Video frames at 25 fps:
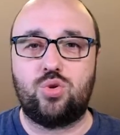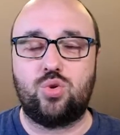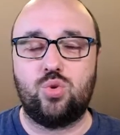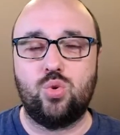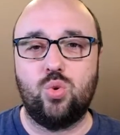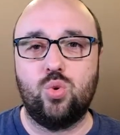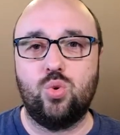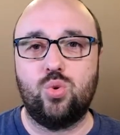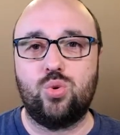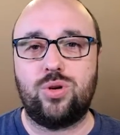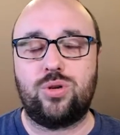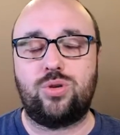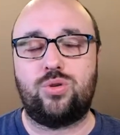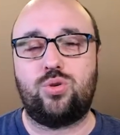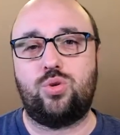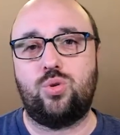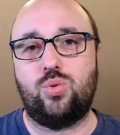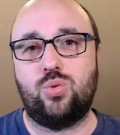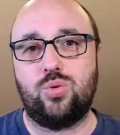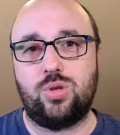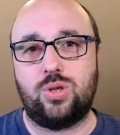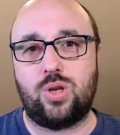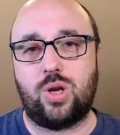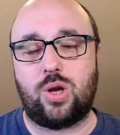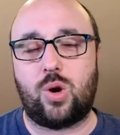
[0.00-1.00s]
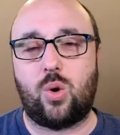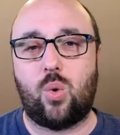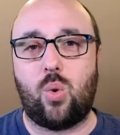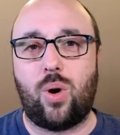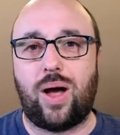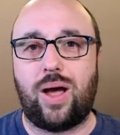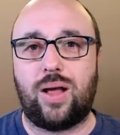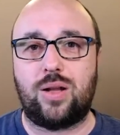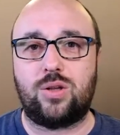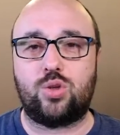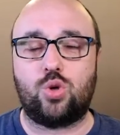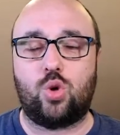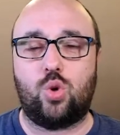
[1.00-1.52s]
to retune the
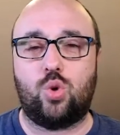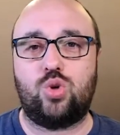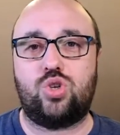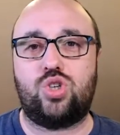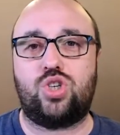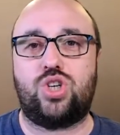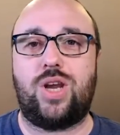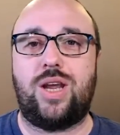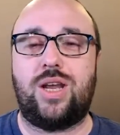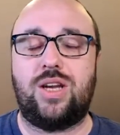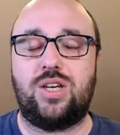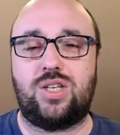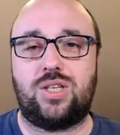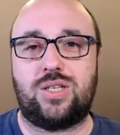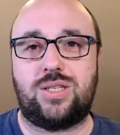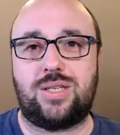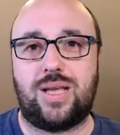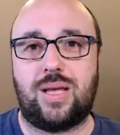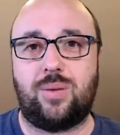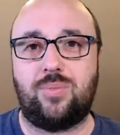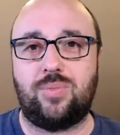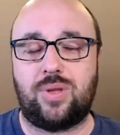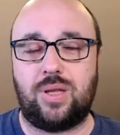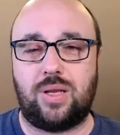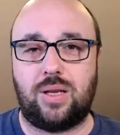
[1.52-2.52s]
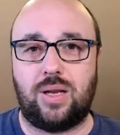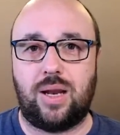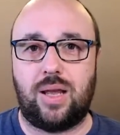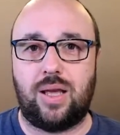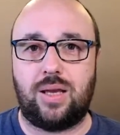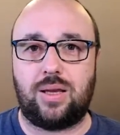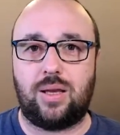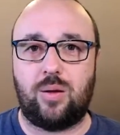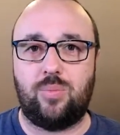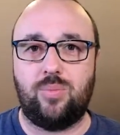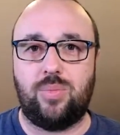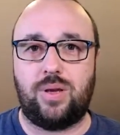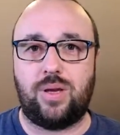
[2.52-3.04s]
quad or change something
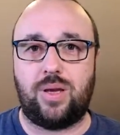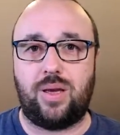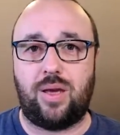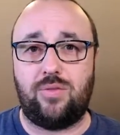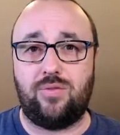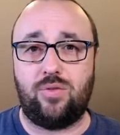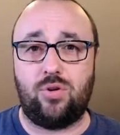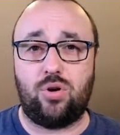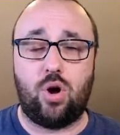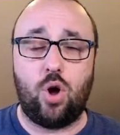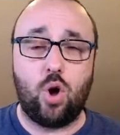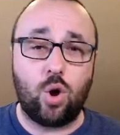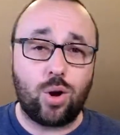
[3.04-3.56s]
like a behavior.